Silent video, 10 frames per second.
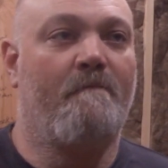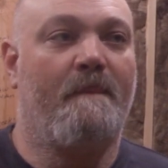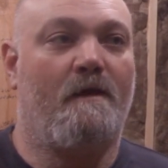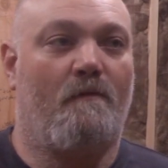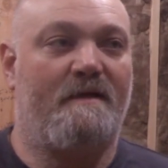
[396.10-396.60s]

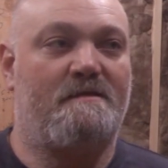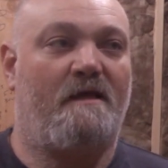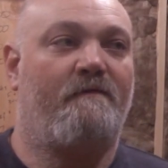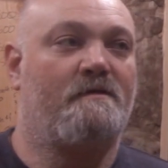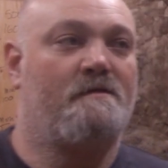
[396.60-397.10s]
you know, by
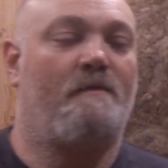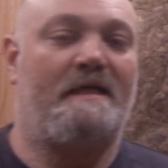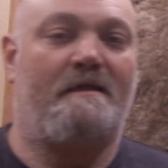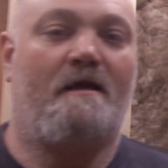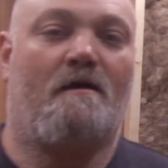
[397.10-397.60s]
saving some
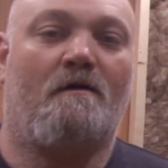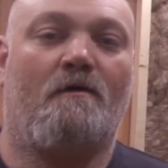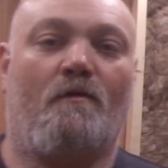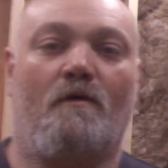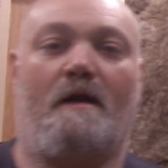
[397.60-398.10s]
money
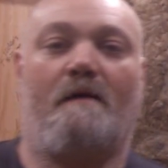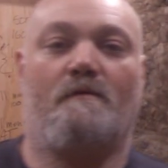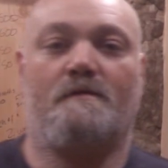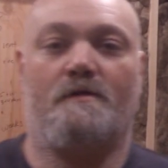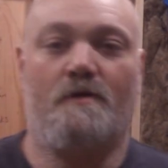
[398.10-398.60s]
there, we're
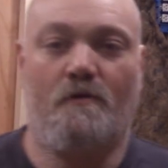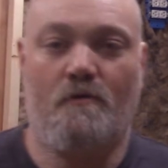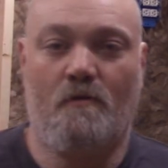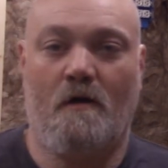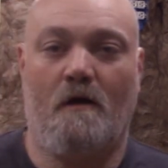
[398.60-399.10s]
able to
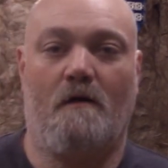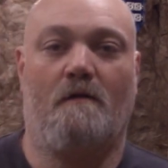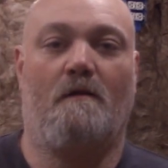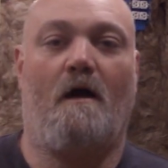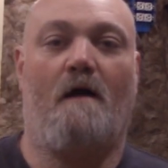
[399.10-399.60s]
do a
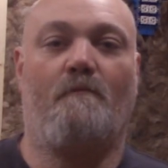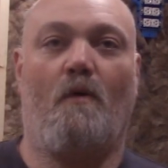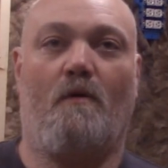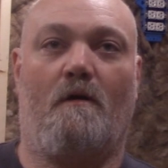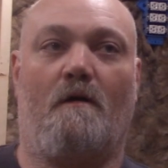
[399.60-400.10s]
lot
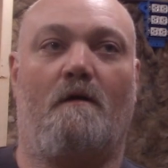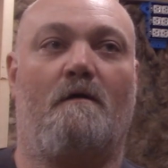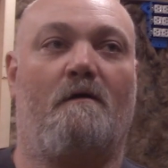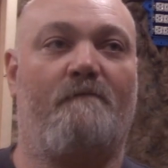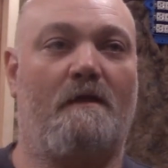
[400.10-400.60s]
more
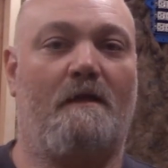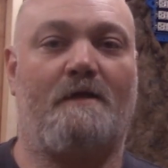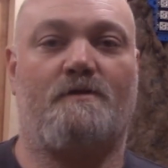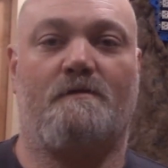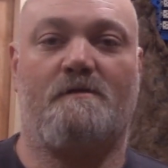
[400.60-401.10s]
of the
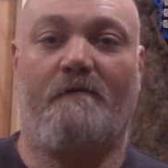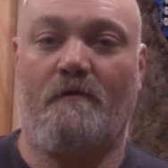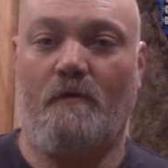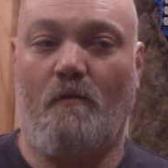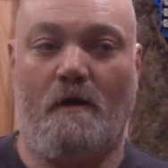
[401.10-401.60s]
electrical stuff
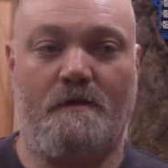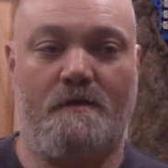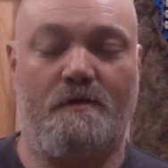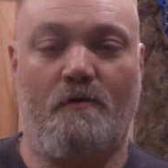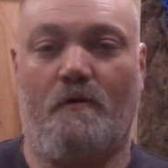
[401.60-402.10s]
that we wanted
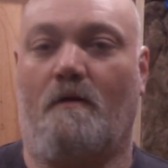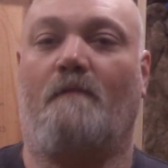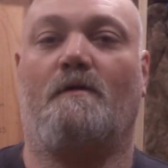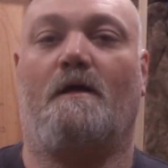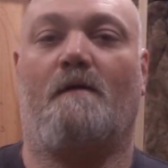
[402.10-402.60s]
to do. We were
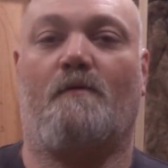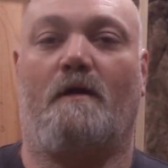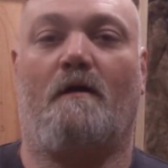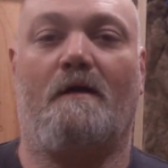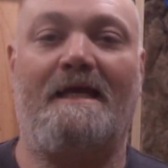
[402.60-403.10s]
able to
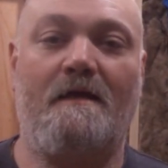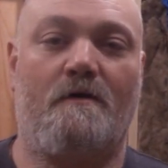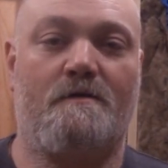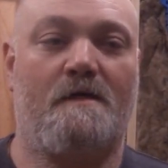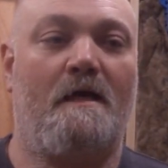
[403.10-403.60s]
upgrade our
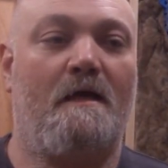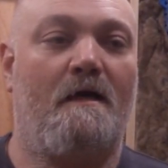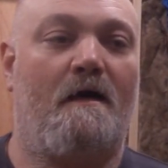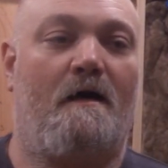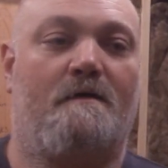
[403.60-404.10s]
heaters
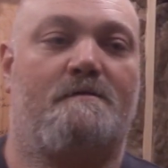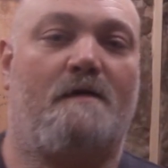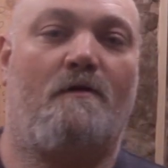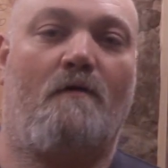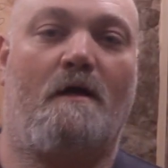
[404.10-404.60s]

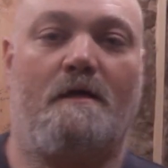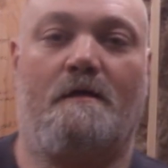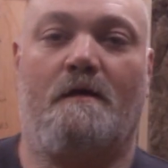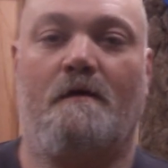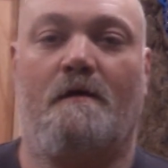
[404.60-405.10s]
instead of running,